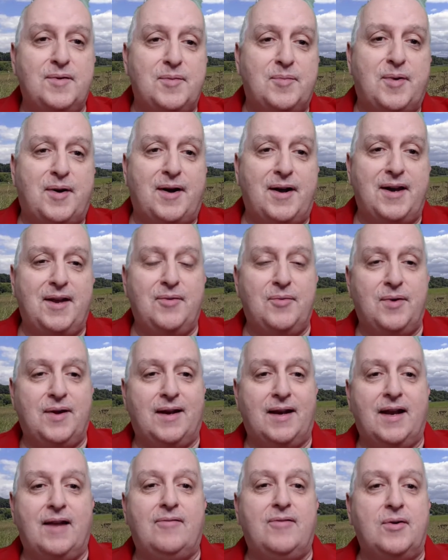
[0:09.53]
to
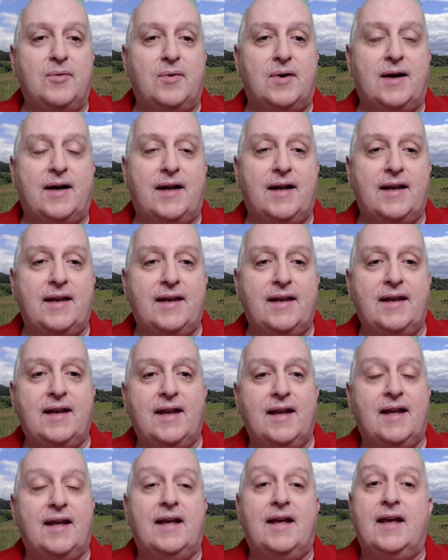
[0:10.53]
BodyWhittle, everyone.
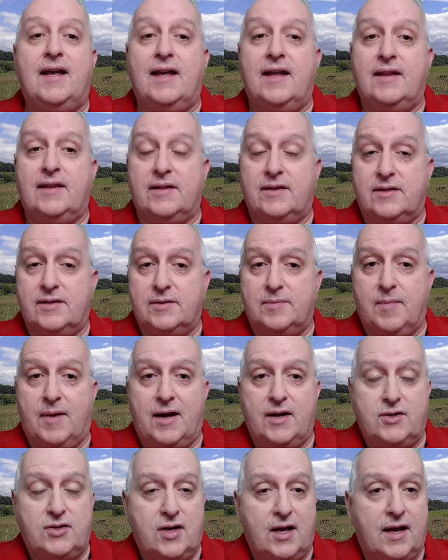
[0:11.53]
This is
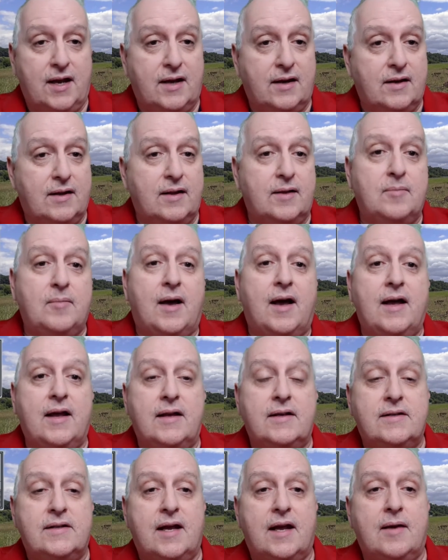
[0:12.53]
my channel, my
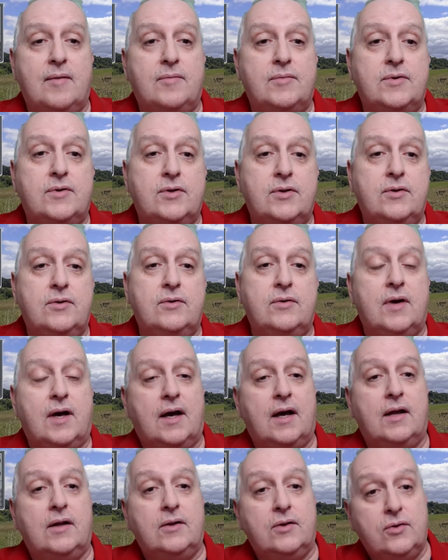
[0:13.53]
attempt to
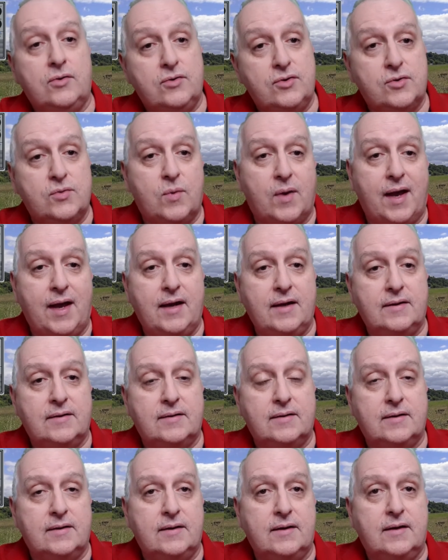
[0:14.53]
lose
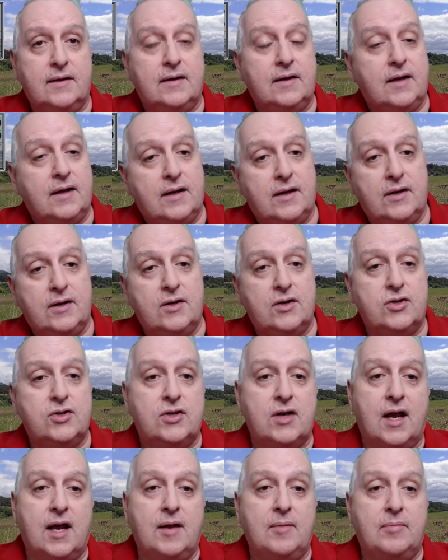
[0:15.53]
weight, get into
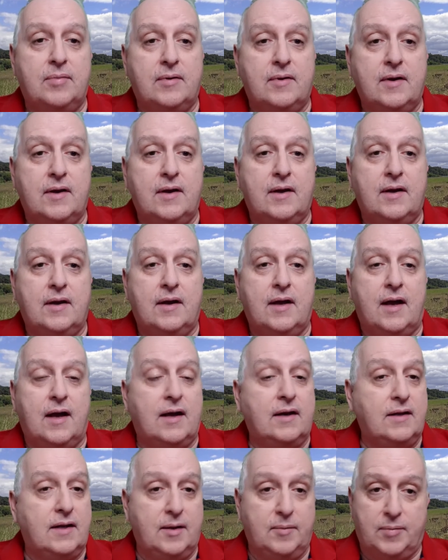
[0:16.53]
shape,
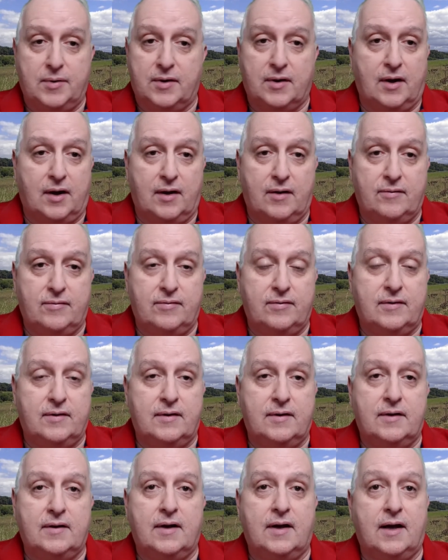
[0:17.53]
and keep it off.
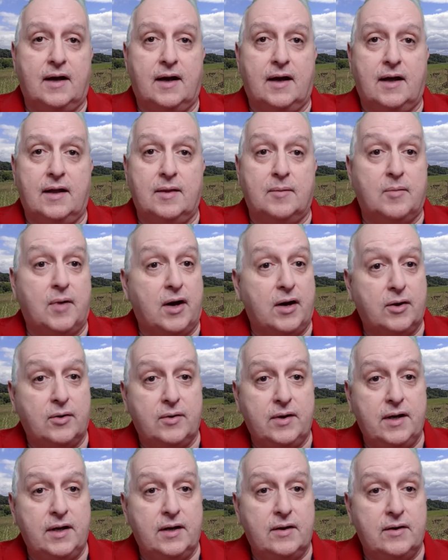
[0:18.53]
The motto
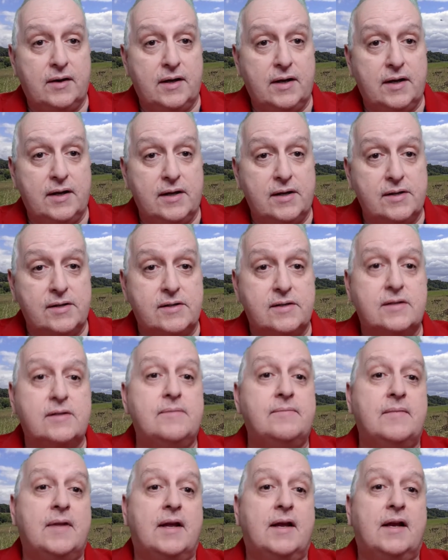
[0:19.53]
here is,
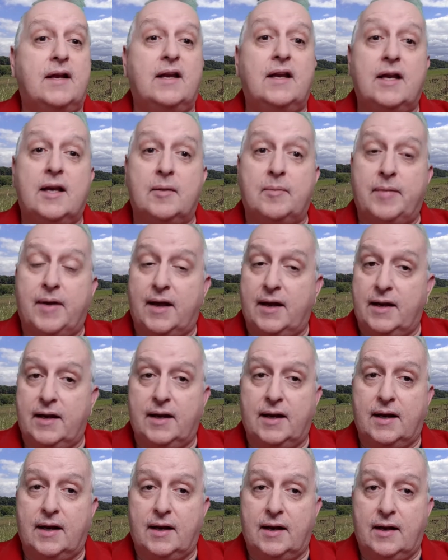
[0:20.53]
little by
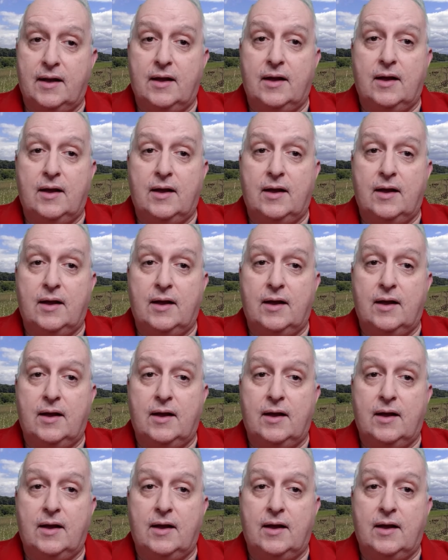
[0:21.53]
little,